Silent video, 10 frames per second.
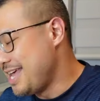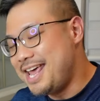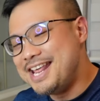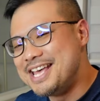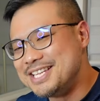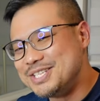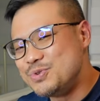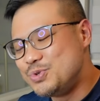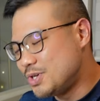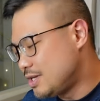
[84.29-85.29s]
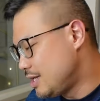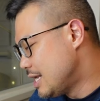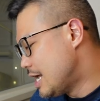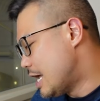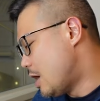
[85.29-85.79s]
And as
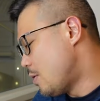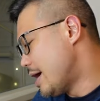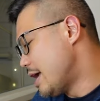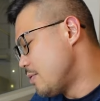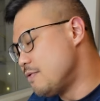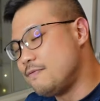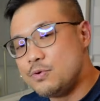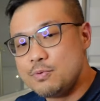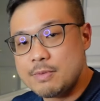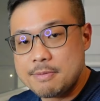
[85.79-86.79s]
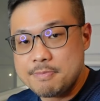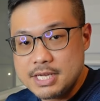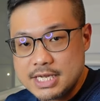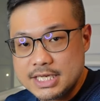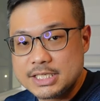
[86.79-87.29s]
usual, how I review my
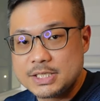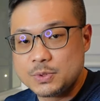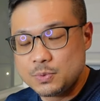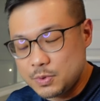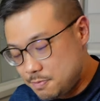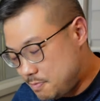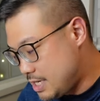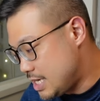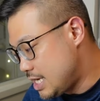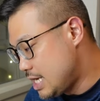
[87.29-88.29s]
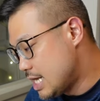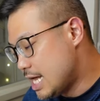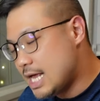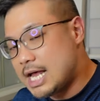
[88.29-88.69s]
beers would be,